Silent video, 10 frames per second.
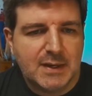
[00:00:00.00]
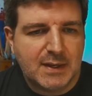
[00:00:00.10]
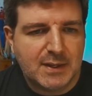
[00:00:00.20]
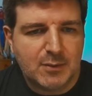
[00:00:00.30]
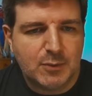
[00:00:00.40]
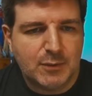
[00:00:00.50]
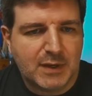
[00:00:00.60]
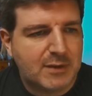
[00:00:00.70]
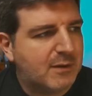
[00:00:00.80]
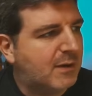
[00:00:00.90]
and new
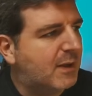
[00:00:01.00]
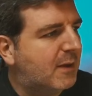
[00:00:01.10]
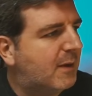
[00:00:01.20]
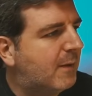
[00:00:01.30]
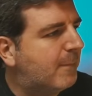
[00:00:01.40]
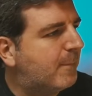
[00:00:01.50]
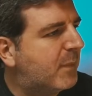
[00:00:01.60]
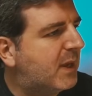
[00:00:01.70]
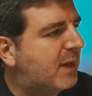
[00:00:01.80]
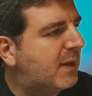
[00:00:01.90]
vector layer,
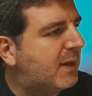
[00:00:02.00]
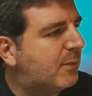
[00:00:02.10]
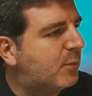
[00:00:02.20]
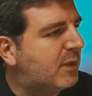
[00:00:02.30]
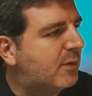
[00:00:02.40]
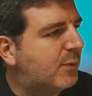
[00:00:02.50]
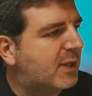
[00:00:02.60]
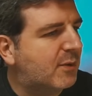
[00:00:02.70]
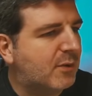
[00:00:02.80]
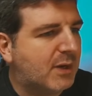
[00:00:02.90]
and with the
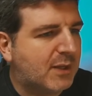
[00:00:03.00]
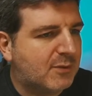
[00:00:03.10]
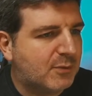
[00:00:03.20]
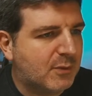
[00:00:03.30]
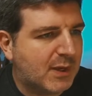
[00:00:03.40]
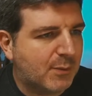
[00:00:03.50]
rectangular tool I